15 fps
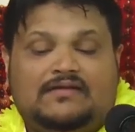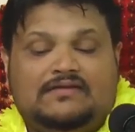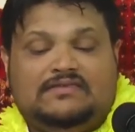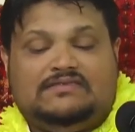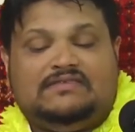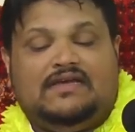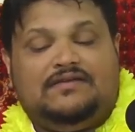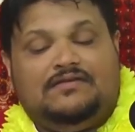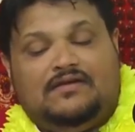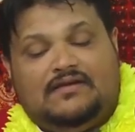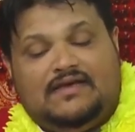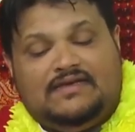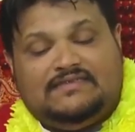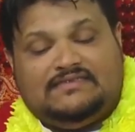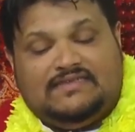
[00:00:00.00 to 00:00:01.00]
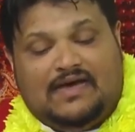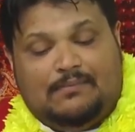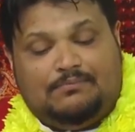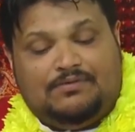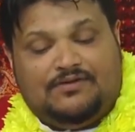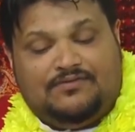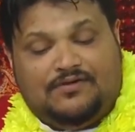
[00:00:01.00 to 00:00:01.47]
this is another
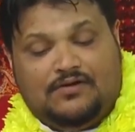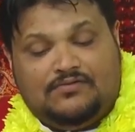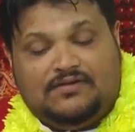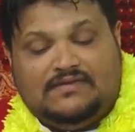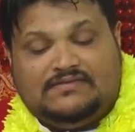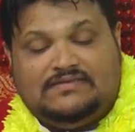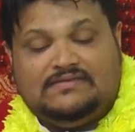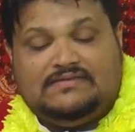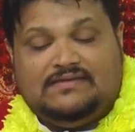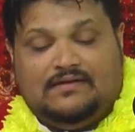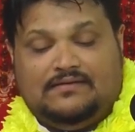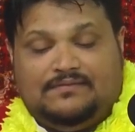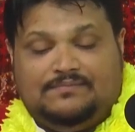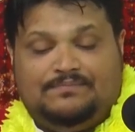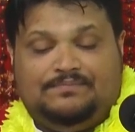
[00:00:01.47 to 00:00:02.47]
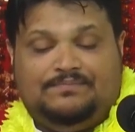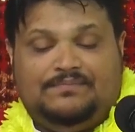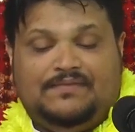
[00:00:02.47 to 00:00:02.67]
example of how this is done.